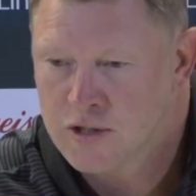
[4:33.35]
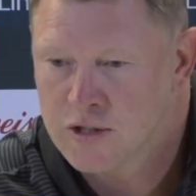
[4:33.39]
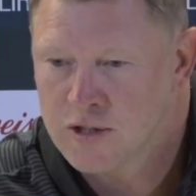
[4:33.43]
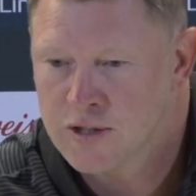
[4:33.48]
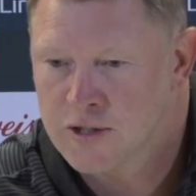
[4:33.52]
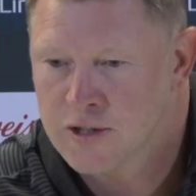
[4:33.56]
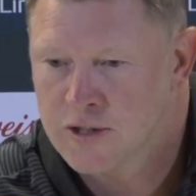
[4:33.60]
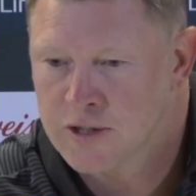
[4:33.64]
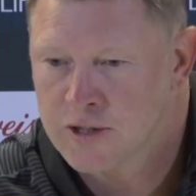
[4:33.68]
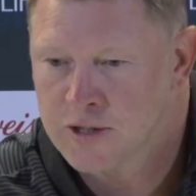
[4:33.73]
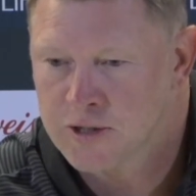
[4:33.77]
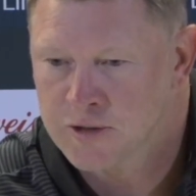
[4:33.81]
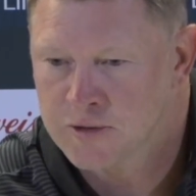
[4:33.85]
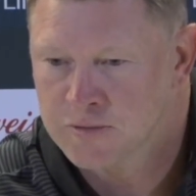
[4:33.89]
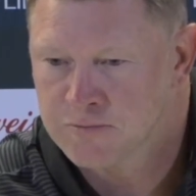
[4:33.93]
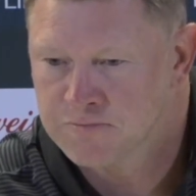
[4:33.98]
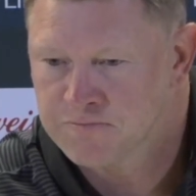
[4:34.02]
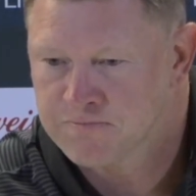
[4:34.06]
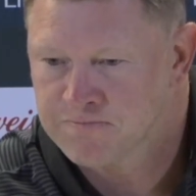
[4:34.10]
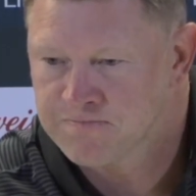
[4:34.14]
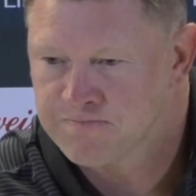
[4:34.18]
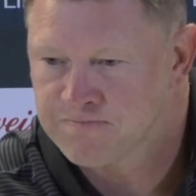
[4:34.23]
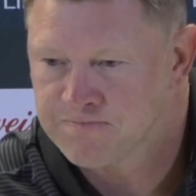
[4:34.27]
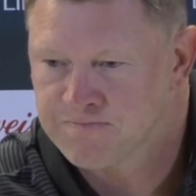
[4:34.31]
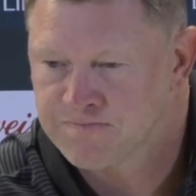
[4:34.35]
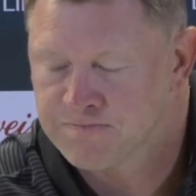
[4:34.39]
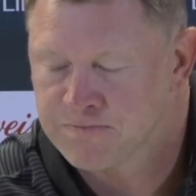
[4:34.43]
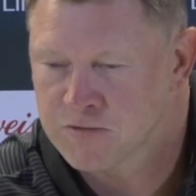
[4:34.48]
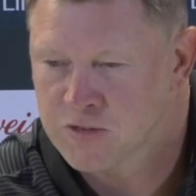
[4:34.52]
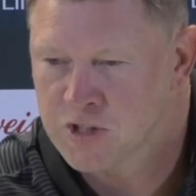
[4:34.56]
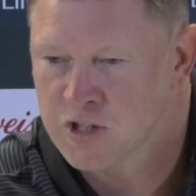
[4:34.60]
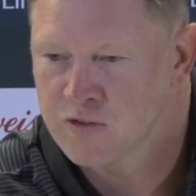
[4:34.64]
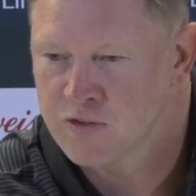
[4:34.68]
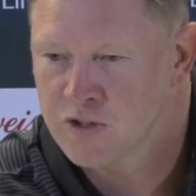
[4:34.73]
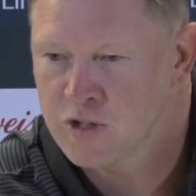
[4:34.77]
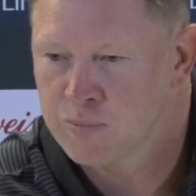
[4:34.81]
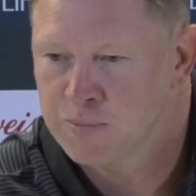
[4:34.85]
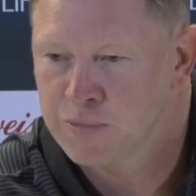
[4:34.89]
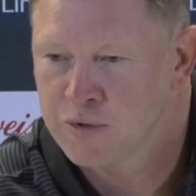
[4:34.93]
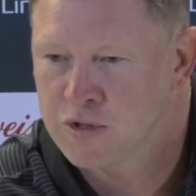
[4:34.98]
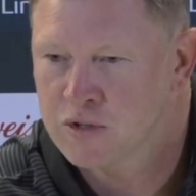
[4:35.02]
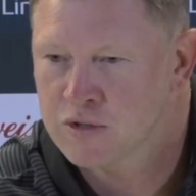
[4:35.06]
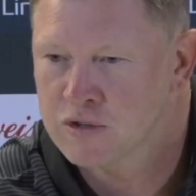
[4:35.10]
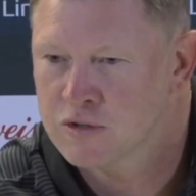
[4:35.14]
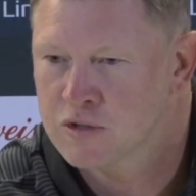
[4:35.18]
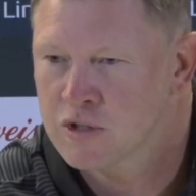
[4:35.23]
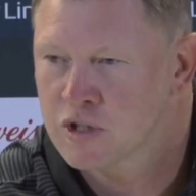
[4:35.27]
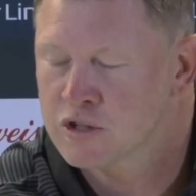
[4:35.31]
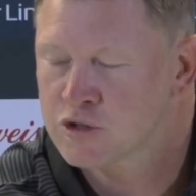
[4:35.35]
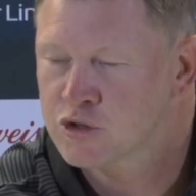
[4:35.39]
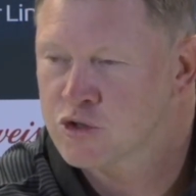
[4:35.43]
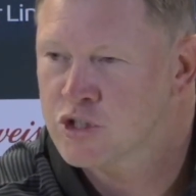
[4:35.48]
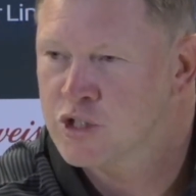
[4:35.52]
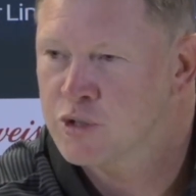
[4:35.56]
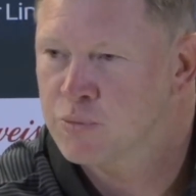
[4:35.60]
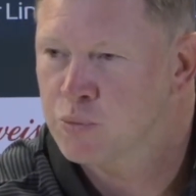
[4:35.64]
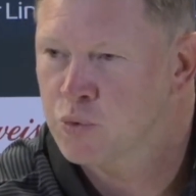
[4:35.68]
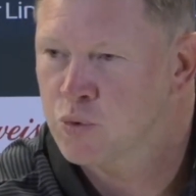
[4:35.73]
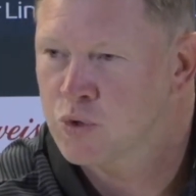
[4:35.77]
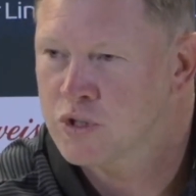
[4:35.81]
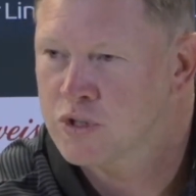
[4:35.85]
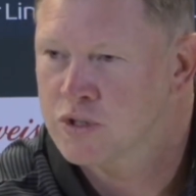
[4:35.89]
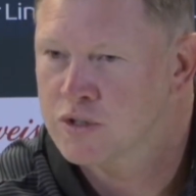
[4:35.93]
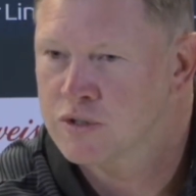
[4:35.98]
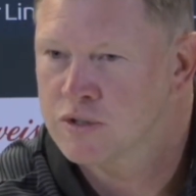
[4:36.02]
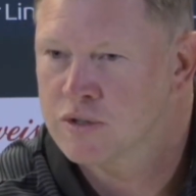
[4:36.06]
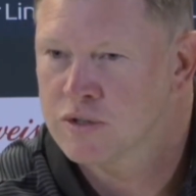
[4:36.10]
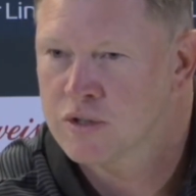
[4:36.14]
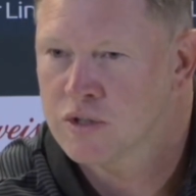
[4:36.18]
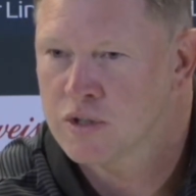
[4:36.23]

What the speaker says: give up a cheap one.